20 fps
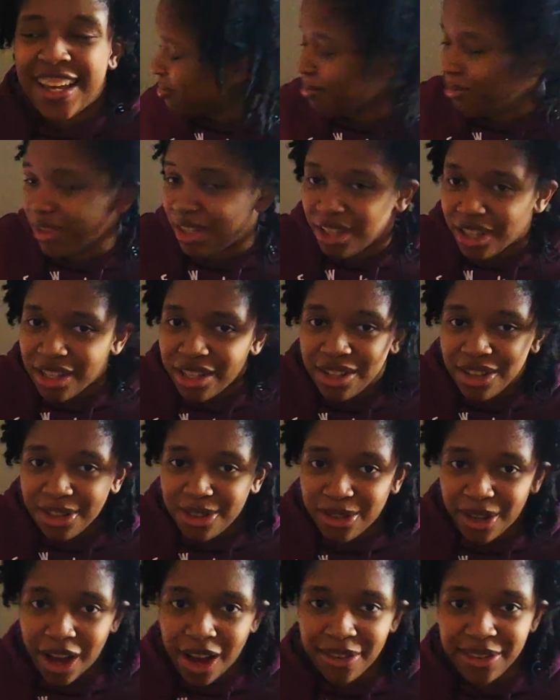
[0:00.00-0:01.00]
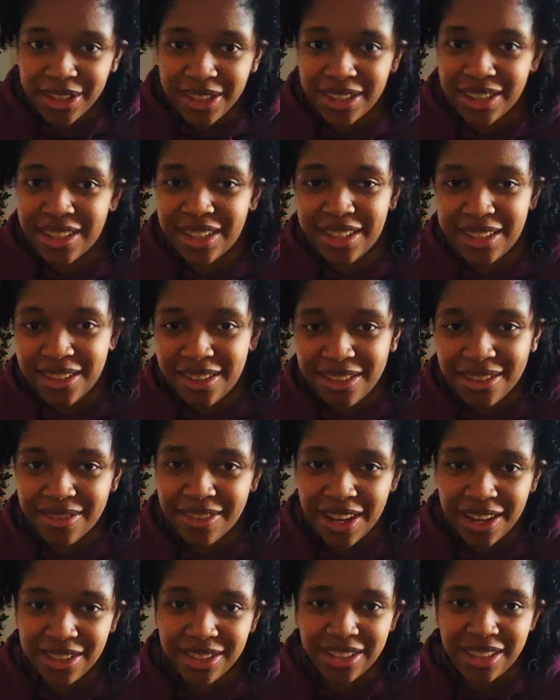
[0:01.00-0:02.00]
The good news, obviously,
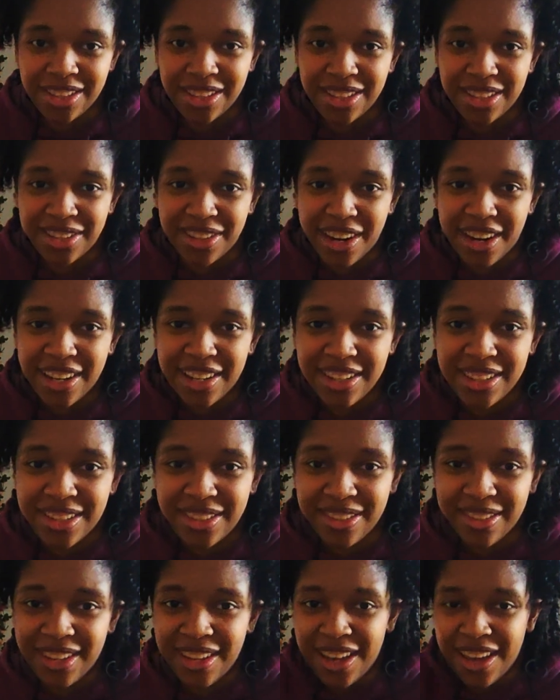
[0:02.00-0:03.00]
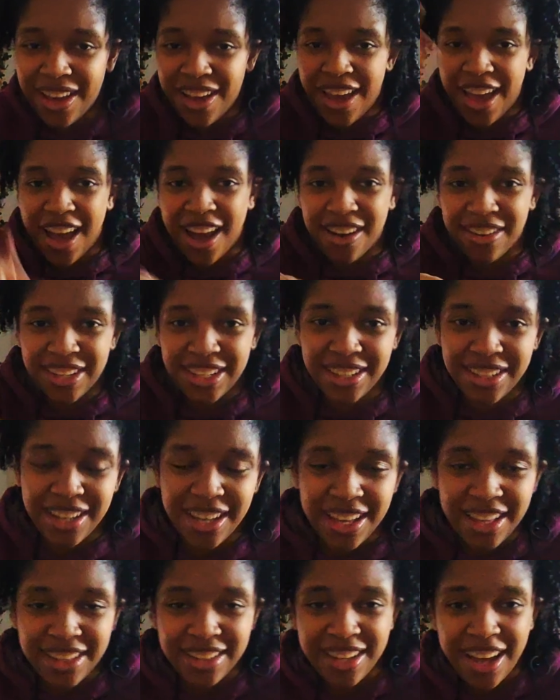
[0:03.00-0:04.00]
about Jesus Christ and how he
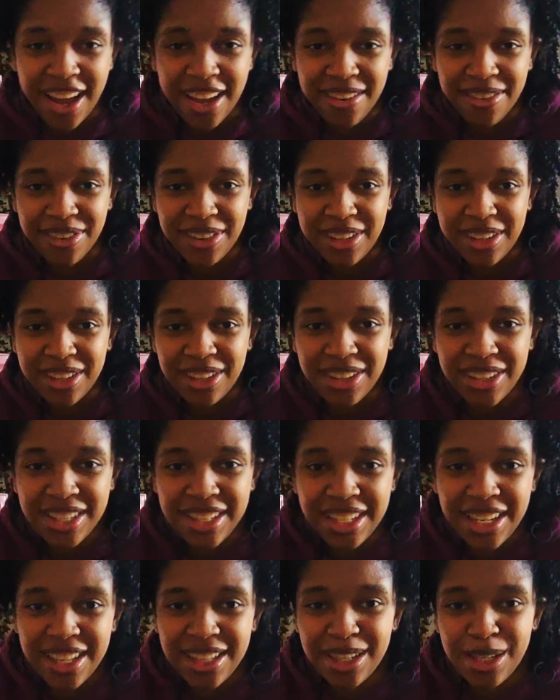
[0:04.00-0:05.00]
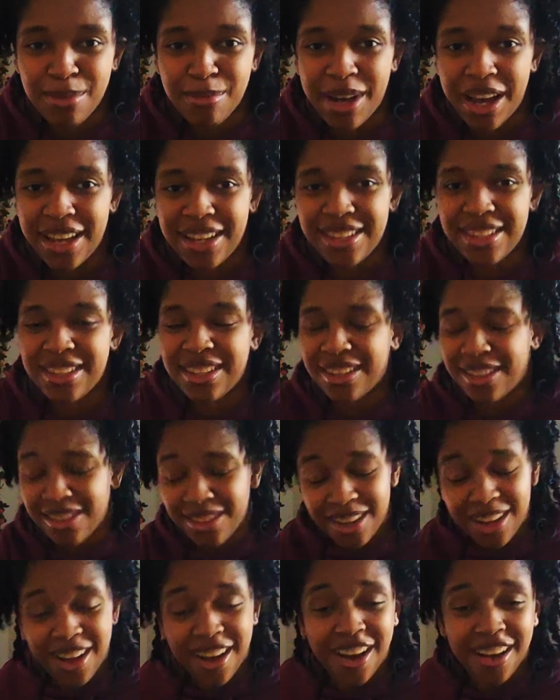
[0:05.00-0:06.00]
died for your sins and my
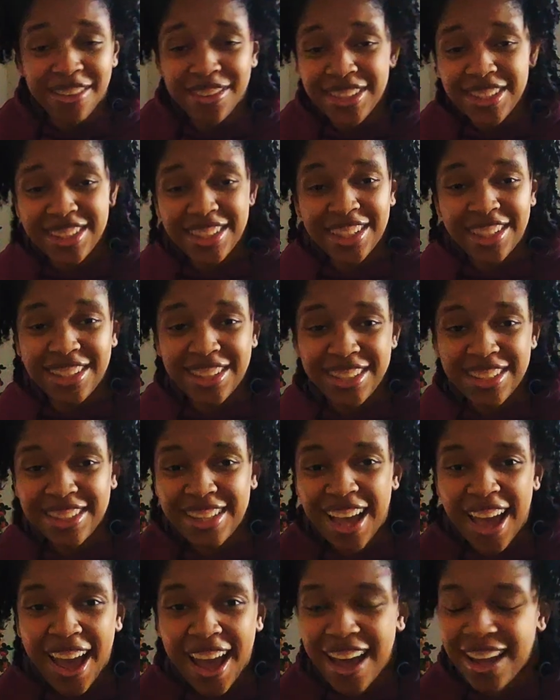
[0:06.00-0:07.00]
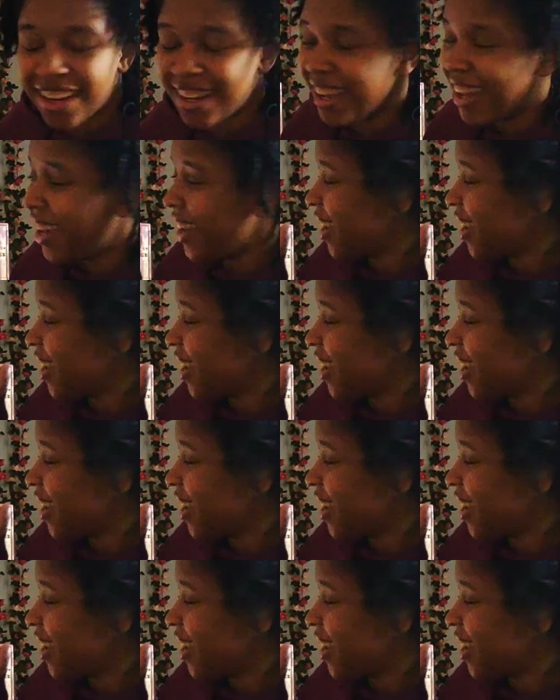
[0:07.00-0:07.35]
sins. Obviously, there's that.